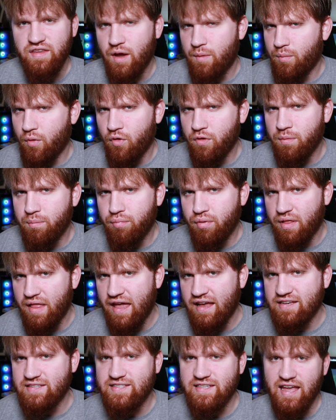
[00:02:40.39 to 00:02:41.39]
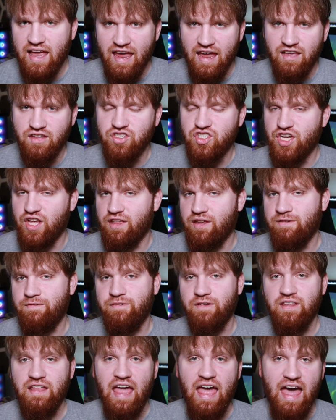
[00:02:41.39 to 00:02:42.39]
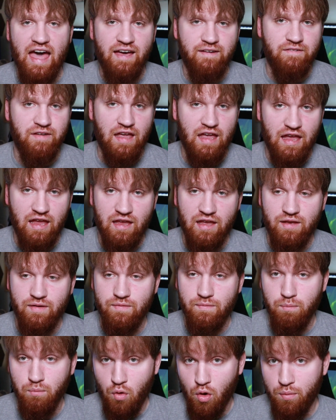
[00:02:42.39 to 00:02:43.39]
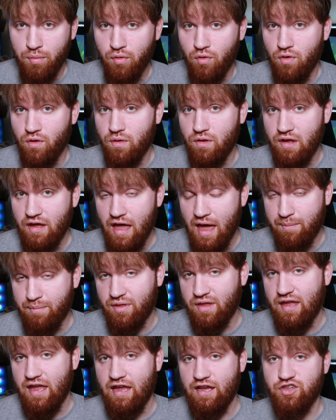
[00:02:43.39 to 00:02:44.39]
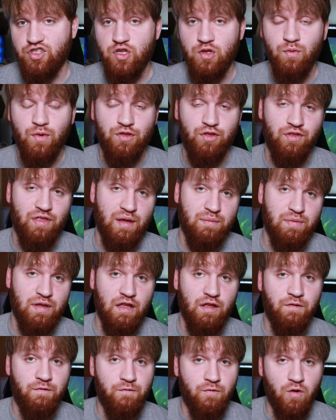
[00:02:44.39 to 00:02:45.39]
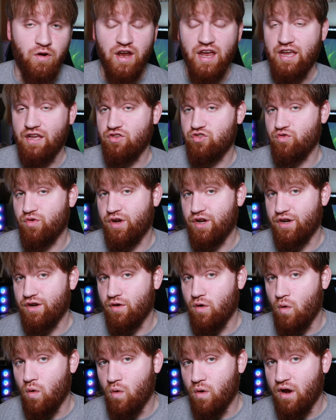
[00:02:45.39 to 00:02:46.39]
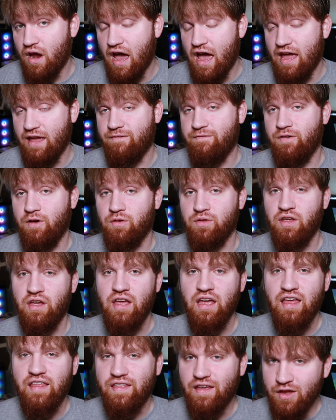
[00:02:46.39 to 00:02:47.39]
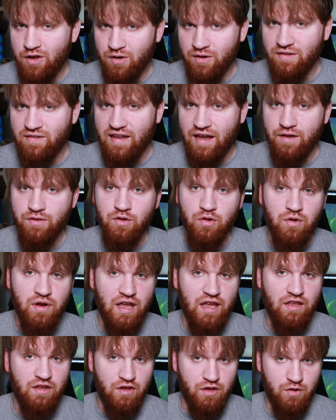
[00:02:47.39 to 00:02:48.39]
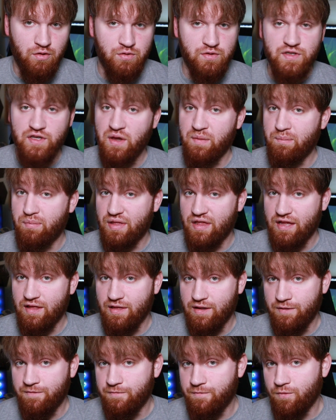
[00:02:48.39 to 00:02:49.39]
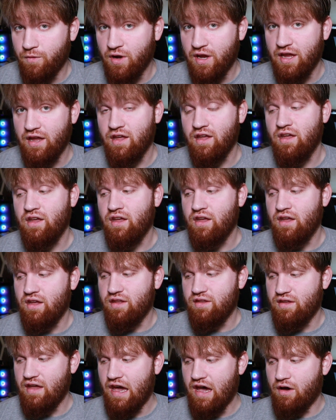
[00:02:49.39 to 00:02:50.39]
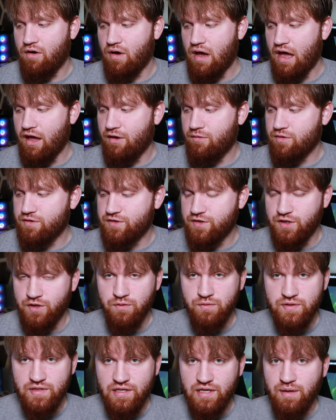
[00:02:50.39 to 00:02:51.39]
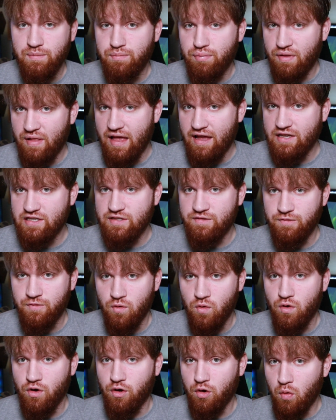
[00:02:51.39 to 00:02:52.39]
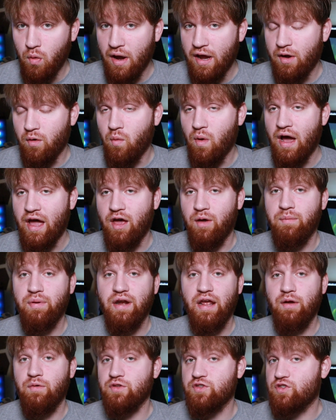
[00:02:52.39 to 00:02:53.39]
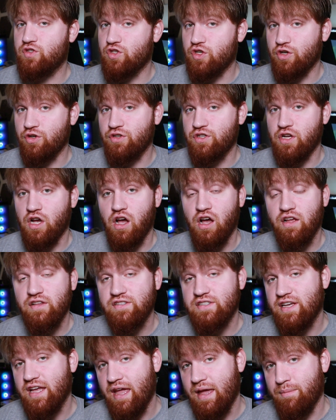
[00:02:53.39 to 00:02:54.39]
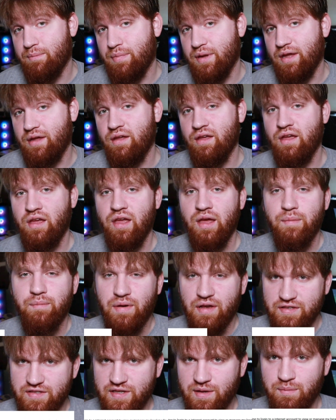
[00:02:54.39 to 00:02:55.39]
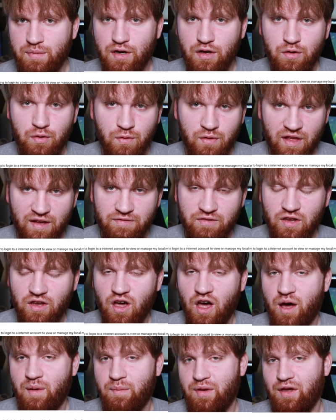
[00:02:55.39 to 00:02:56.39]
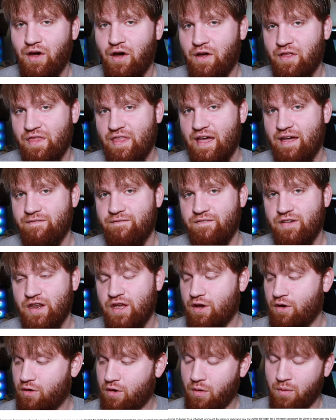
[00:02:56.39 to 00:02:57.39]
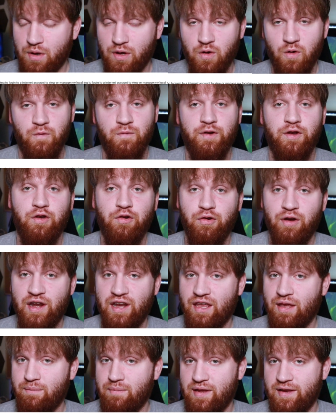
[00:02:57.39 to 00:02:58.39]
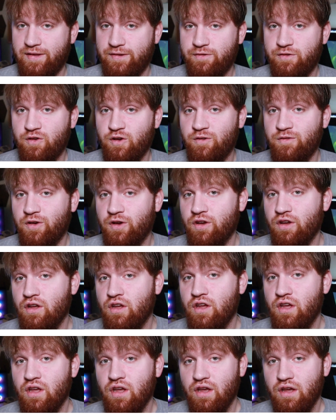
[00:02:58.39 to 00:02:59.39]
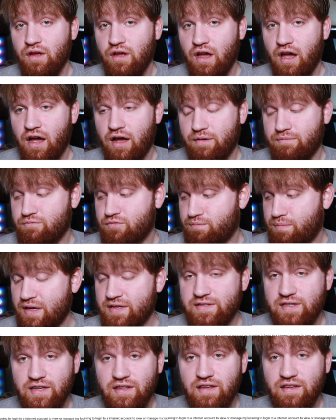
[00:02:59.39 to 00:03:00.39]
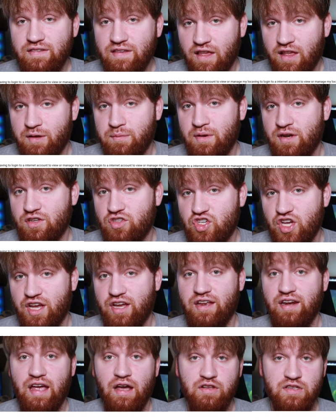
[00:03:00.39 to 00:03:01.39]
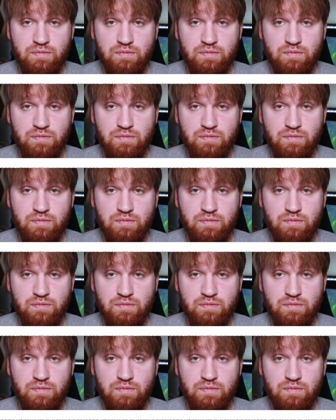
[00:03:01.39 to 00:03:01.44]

Now both Plex and Jellyfin have a mobile application, whether that be for Android or iPhone, that you can download and use completely free. Now, I was using Plex for quite a while, but I was turned on to Emby by somebody who left a comment on that video going over creating a media server uh, basically telling me to check it out.